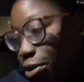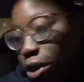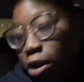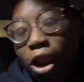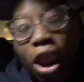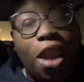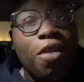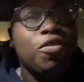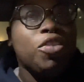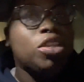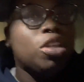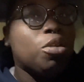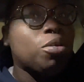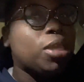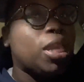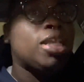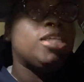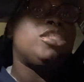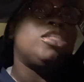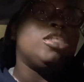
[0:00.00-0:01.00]
near every
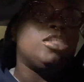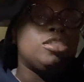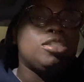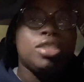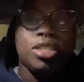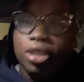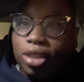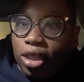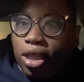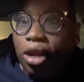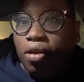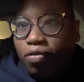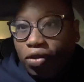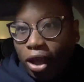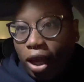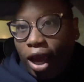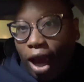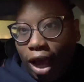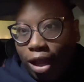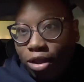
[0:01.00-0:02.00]
location to see if
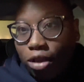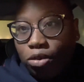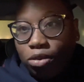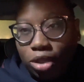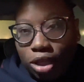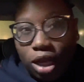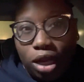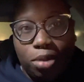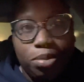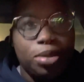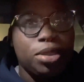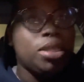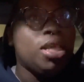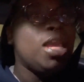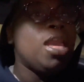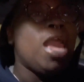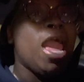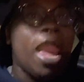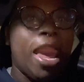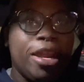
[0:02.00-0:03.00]
they had those cups.
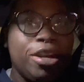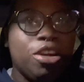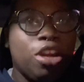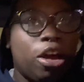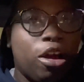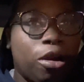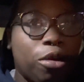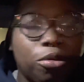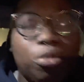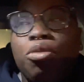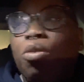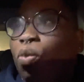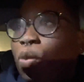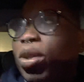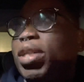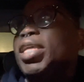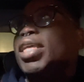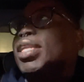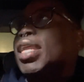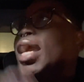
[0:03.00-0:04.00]
And no,
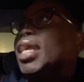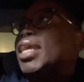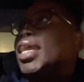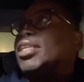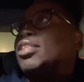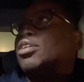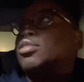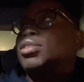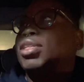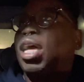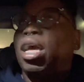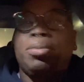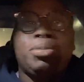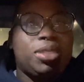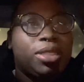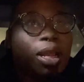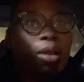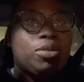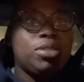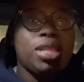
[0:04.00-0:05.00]
we did not get those cups.
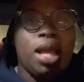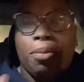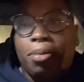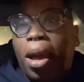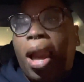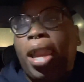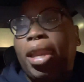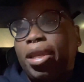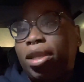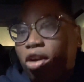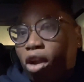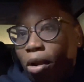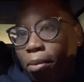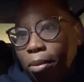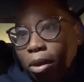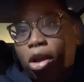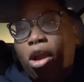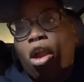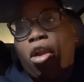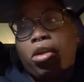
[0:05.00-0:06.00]
And I was not buying it on
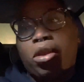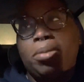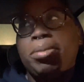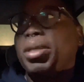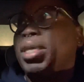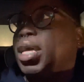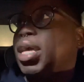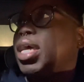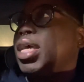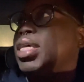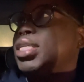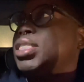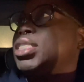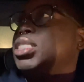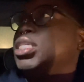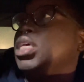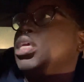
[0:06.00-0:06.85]
Mercari because